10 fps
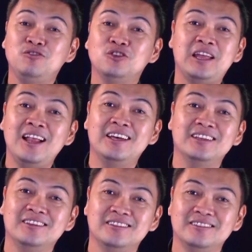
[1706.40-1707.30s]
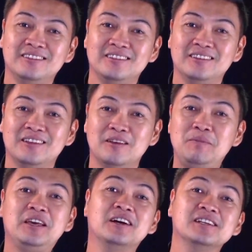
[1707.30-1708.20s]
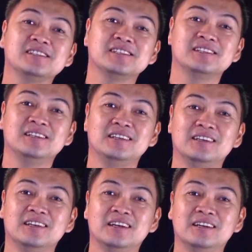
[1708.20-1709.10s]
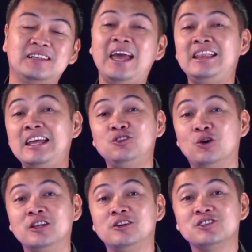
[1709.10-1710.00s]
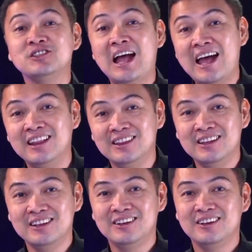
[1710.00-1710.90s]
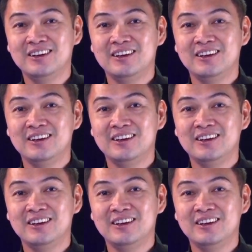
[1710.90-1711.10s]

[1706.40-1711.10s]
I have to tell it, because they need to understand.